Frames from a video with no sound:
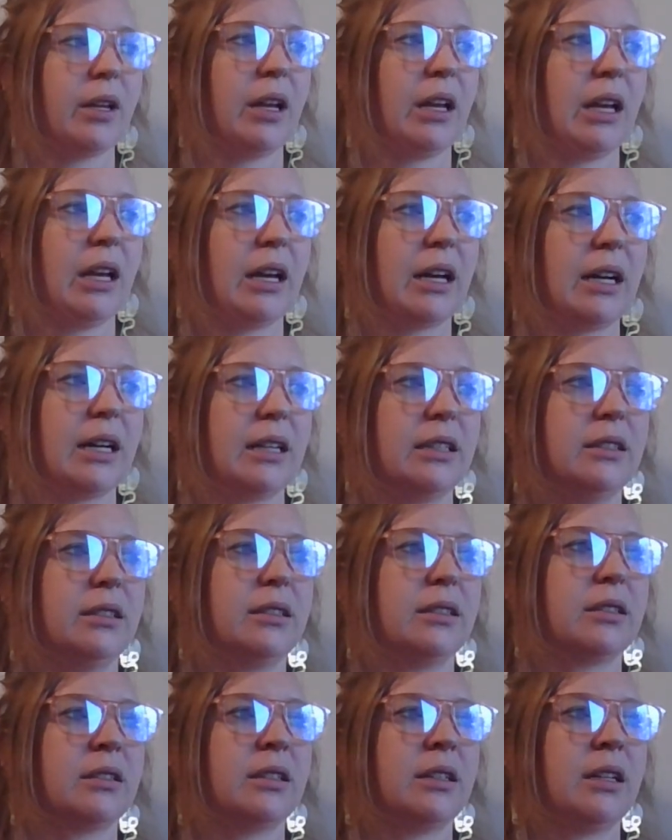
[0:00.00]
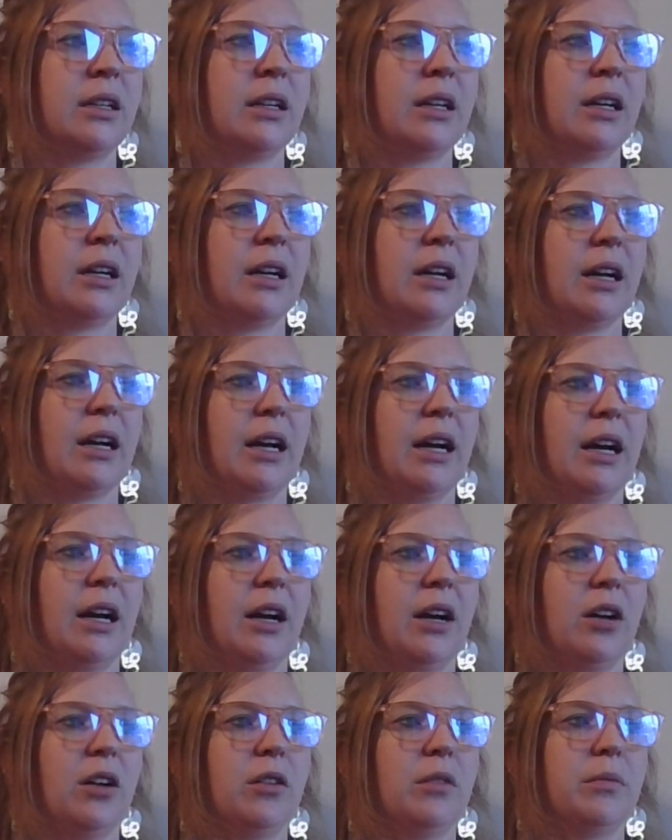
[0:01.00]
And
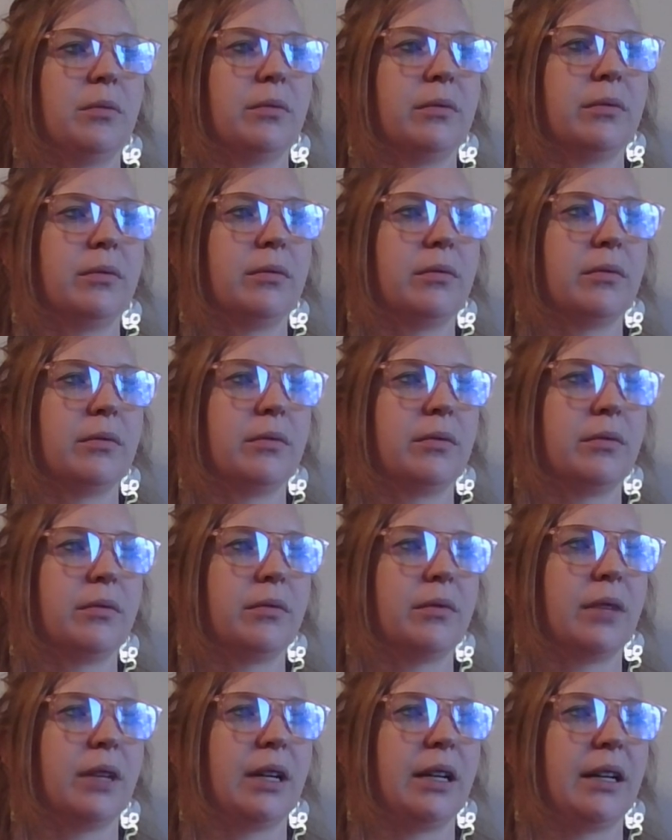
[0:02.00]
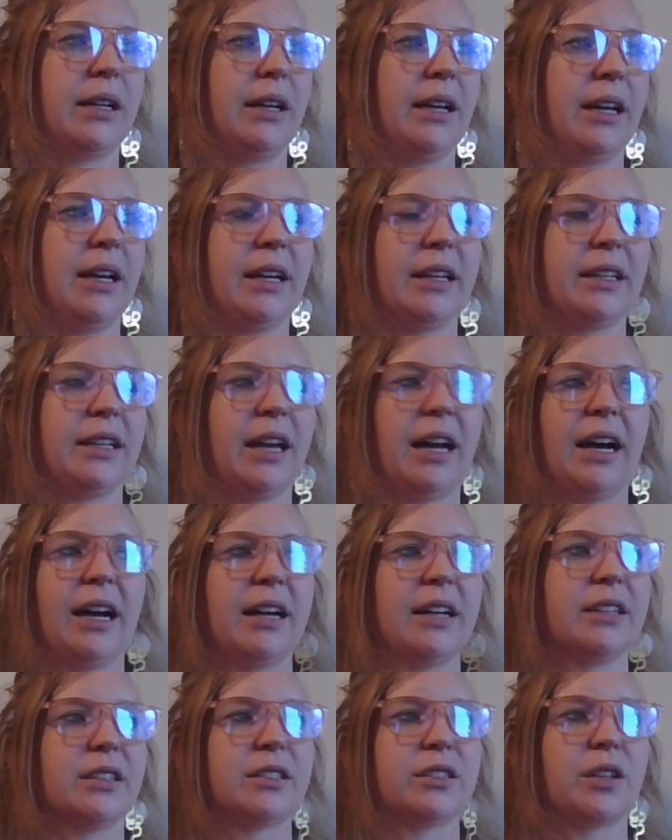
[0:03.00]
um, Eh, yeah,
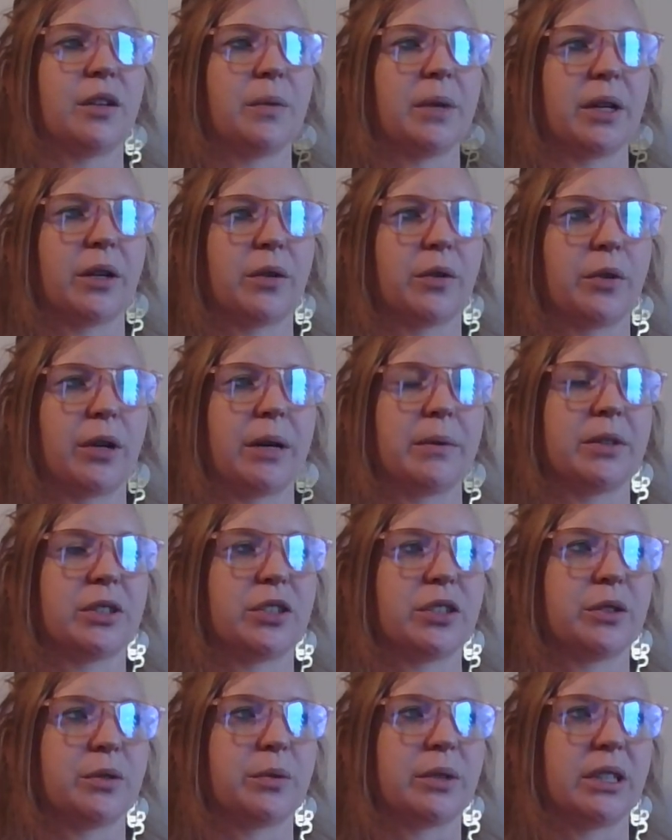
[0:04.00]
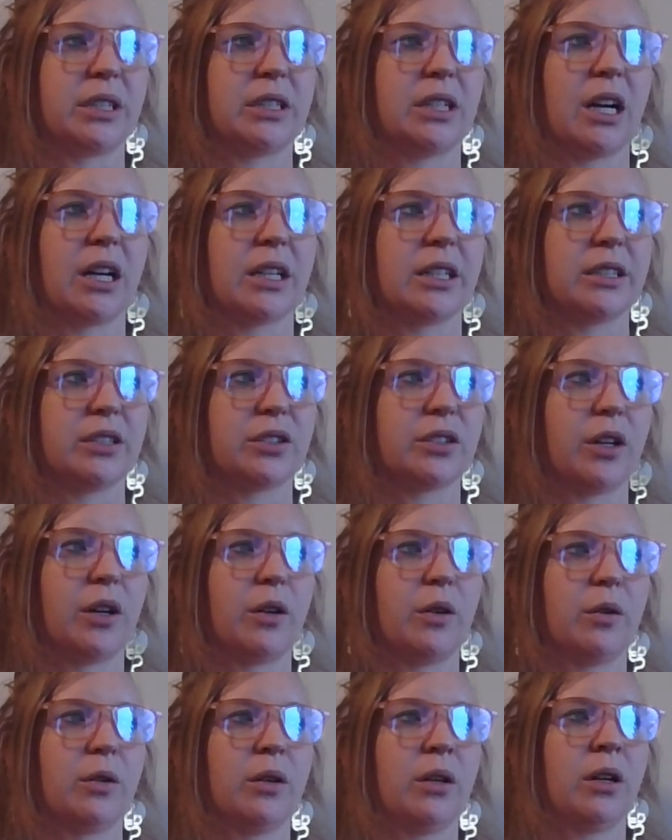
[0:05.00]
and so my grandma, she's really talking
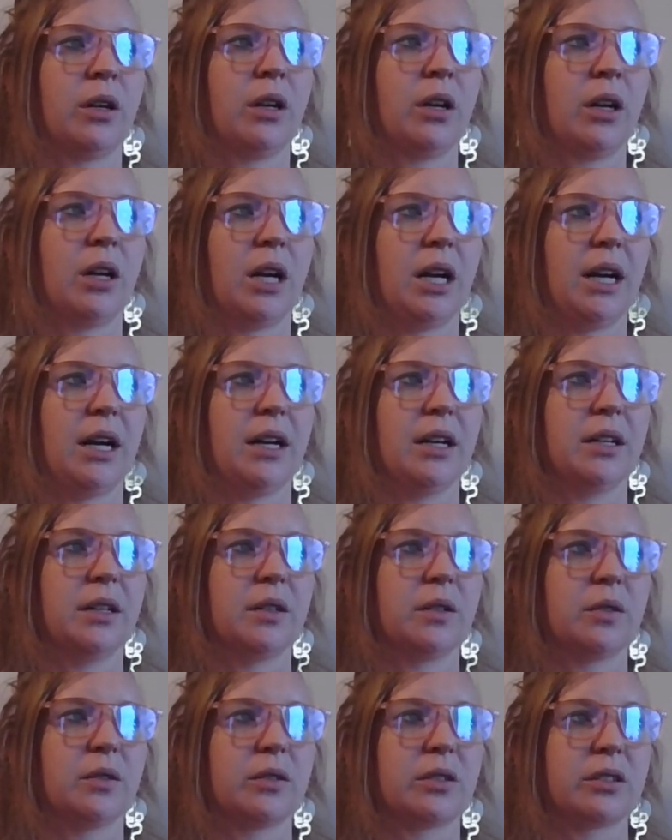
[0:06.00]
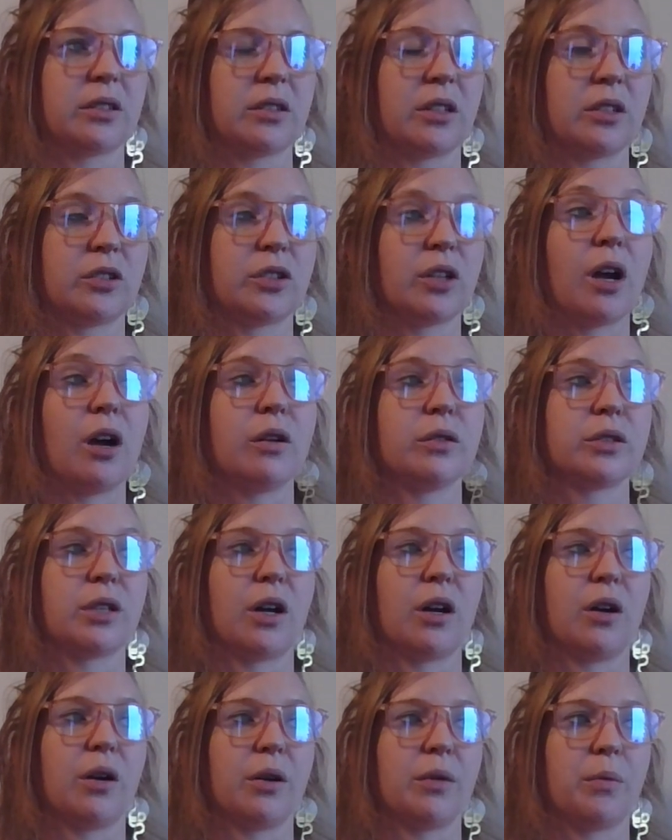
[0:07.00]
so, uh, so
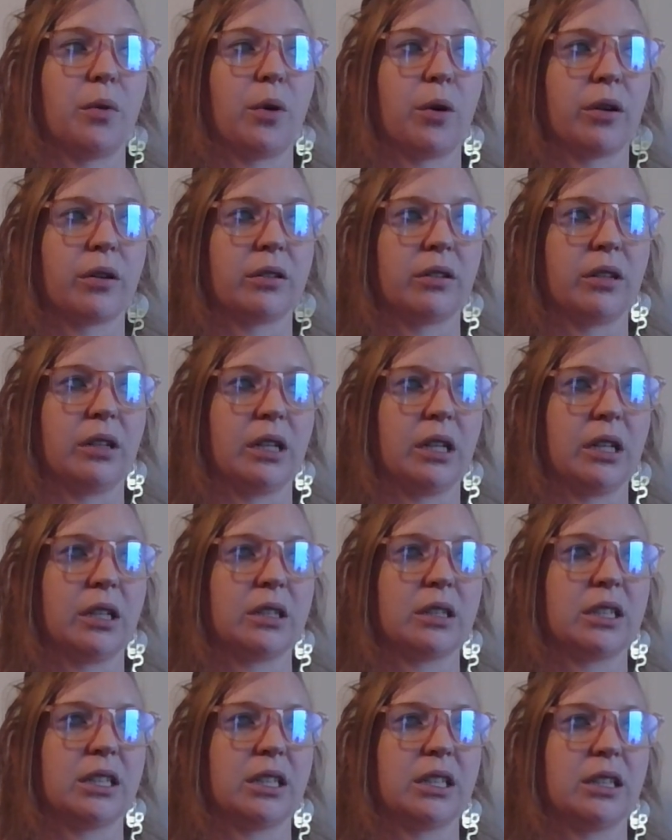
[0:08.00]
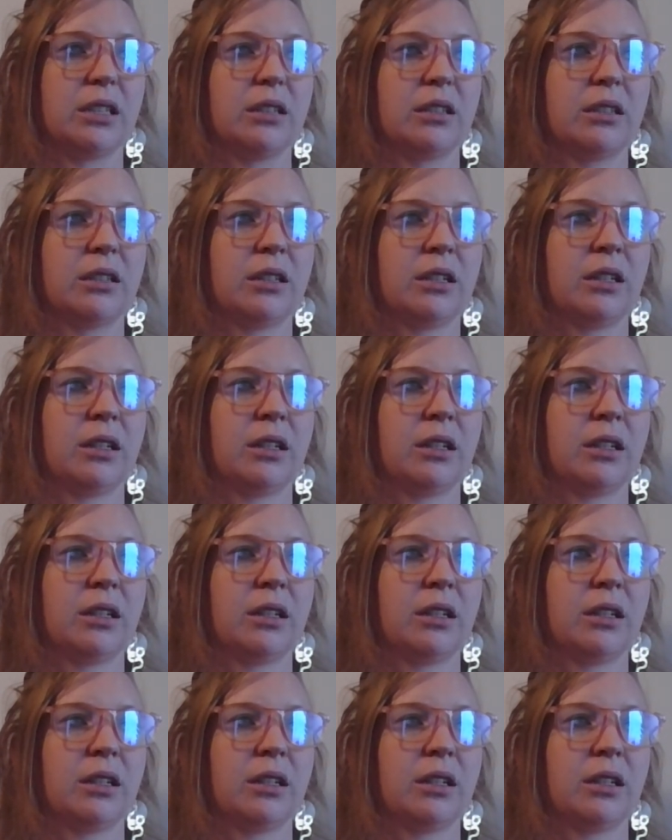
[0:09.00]
so importantly to